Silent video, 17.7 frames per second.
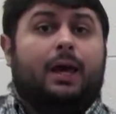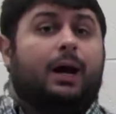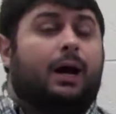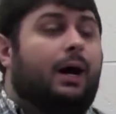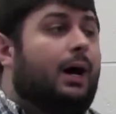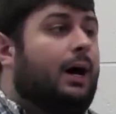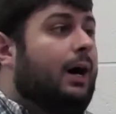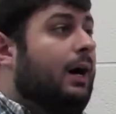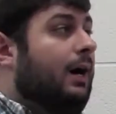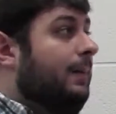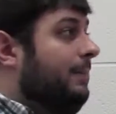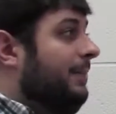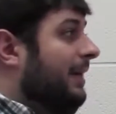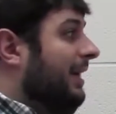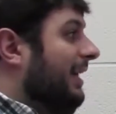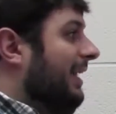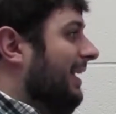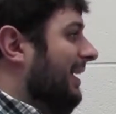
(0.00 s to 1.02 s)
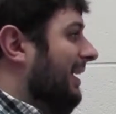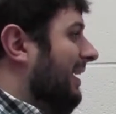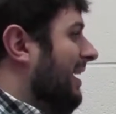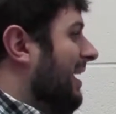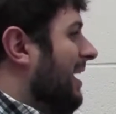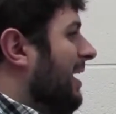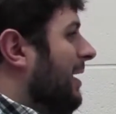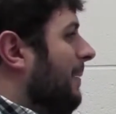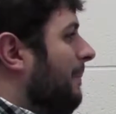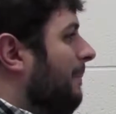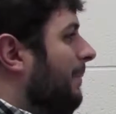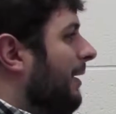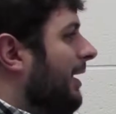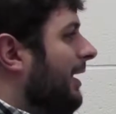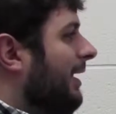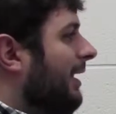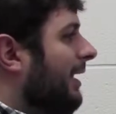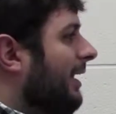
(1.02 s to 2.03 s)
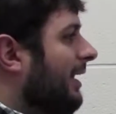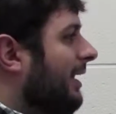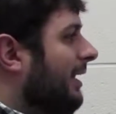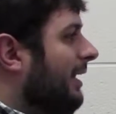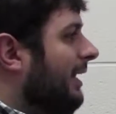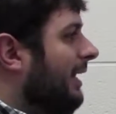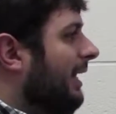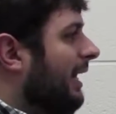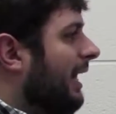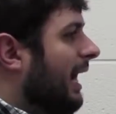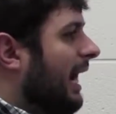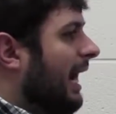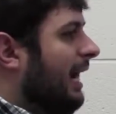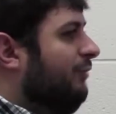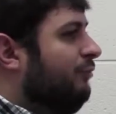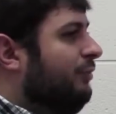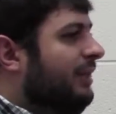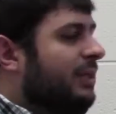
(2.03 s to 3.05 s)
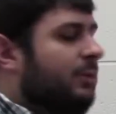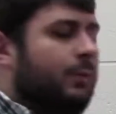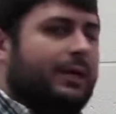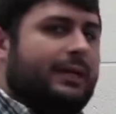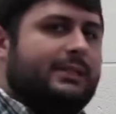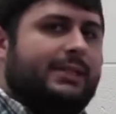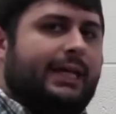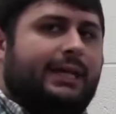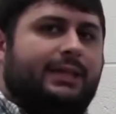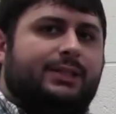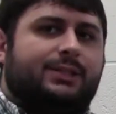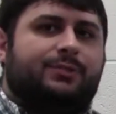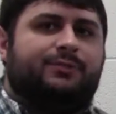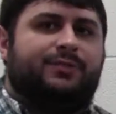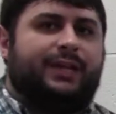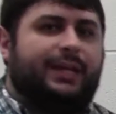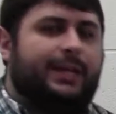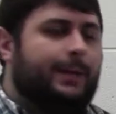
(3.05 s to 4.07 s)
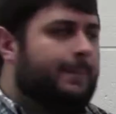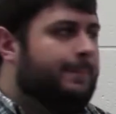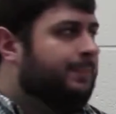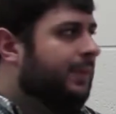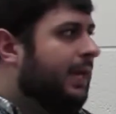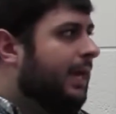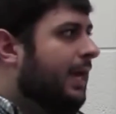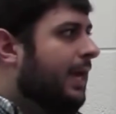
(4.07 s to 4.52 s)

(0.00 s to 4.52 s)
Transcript: but I really want to take this video